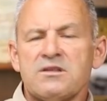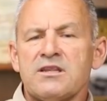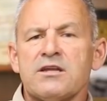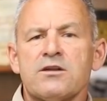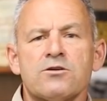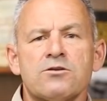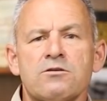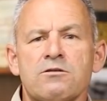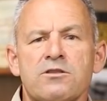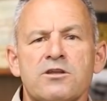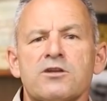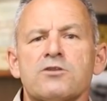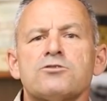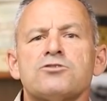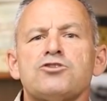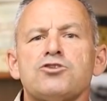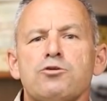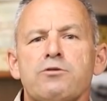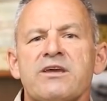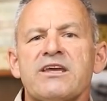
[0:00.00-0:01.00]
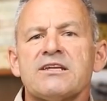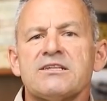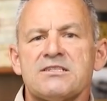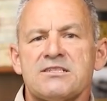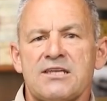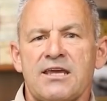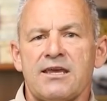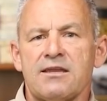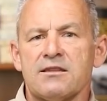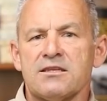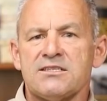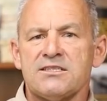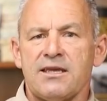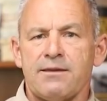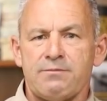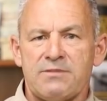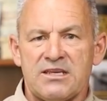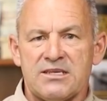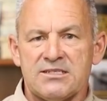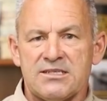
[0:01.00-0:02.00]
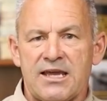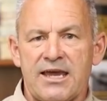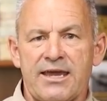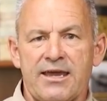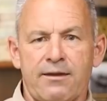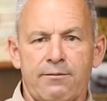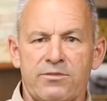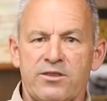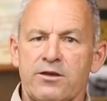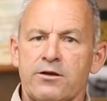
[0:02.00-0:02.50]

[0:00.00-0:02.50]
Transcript: are doing and saying the same things I am.